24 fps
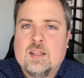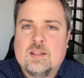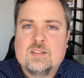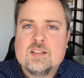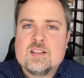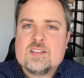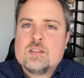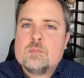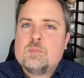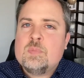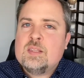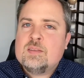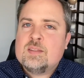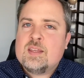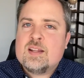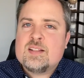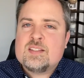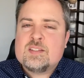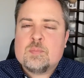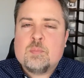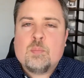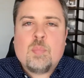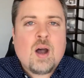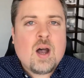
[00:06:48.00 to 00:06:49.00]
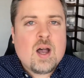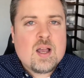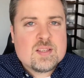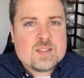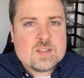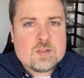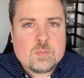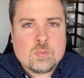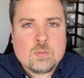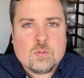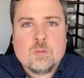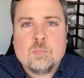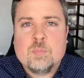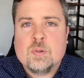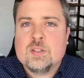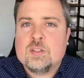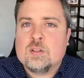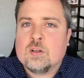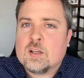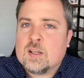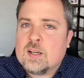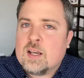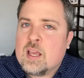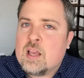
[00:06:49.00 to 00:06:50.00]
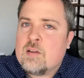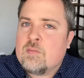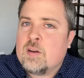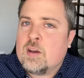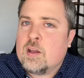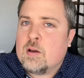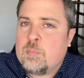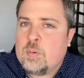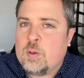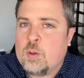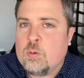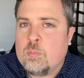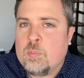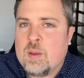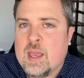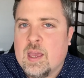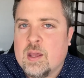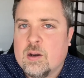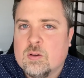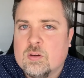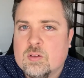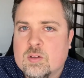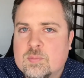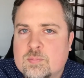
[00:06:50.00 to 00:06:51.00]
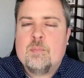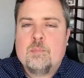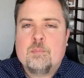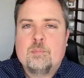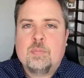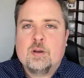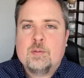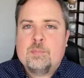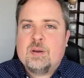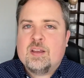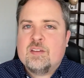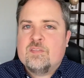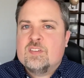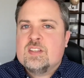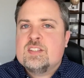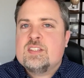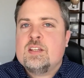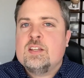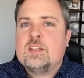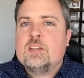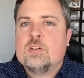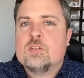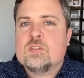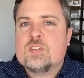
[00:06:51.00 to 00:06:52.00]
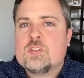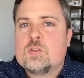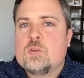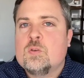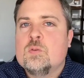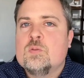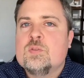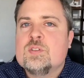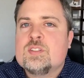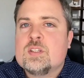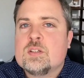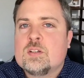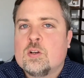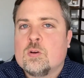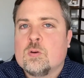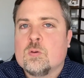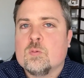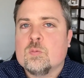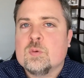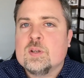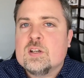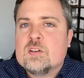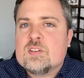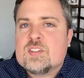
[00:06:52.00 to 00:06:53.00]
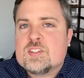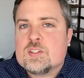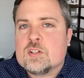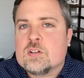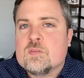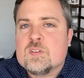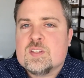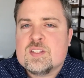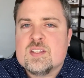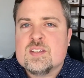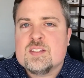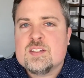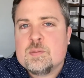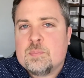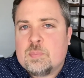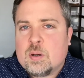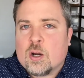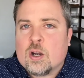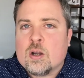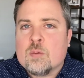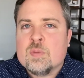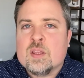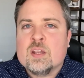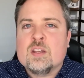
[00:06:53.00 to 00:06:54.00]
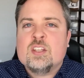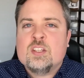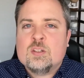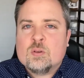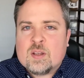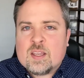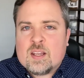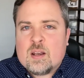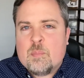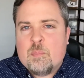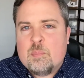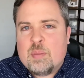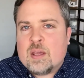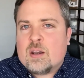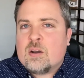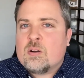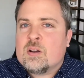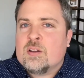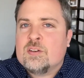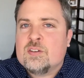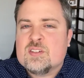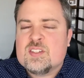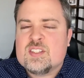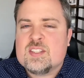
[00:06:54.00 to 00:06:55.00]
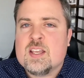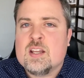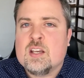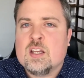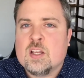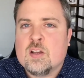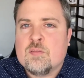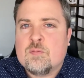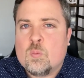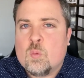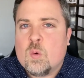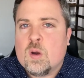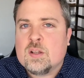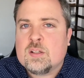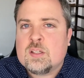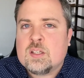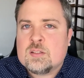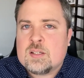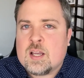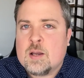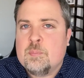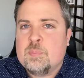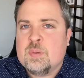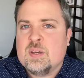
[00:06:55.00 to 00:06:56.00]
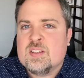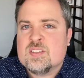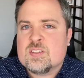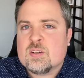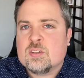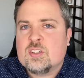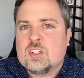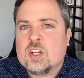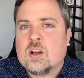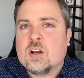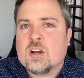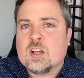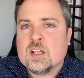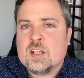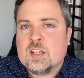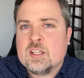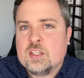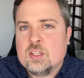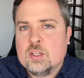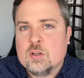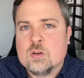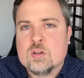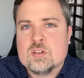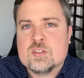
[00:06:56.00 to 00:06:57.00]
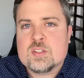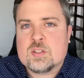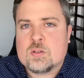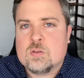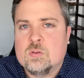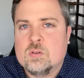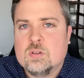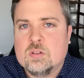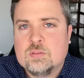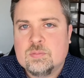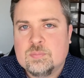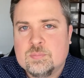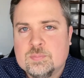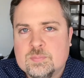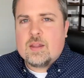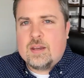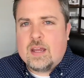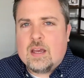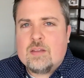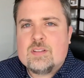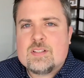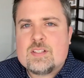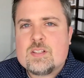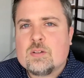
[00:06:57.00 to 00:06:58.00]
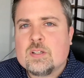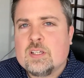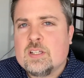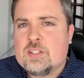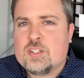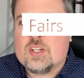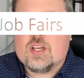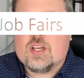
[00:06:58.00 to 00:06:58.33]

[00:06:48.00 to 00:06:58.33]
It doesn't mean that it's impossible, but you're going to have an uphill battle. But by visiting your school's career services department, you'll get a better understanding of what companies are targeting your school. Now let's look at